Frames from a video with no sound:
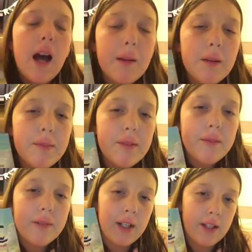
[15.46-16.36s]
I'm going to
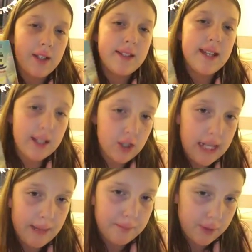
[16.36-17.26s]
be reading the second
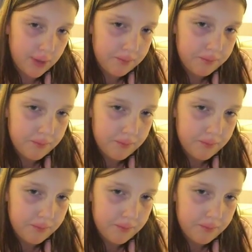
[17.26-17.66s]
chapter.